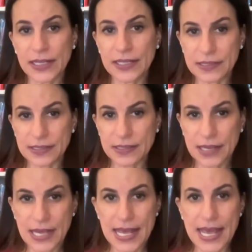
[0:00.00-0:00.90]
violence
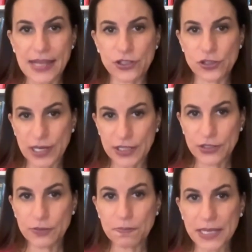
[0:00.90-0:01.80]
and trying
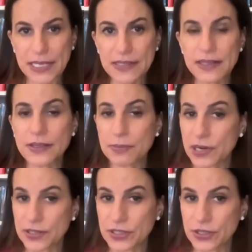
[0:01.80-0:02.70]
to bait the
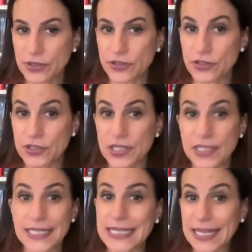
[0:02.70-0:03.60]
prosecutors
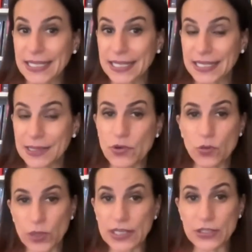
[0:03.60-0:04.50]
into telling him
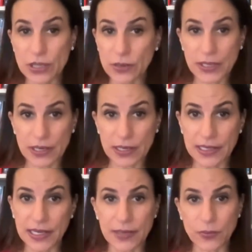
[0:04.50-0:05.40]
what is going
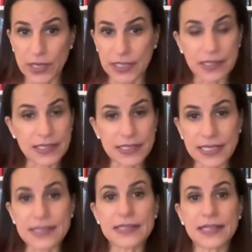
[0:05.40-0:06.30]
on and when, because
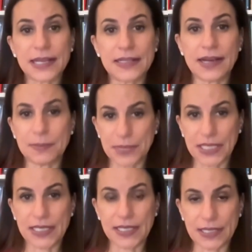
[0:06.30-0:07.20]
he doesn't like not
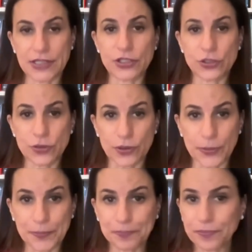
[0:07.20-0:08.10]
being in
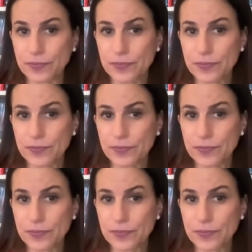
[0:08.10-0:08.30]
control.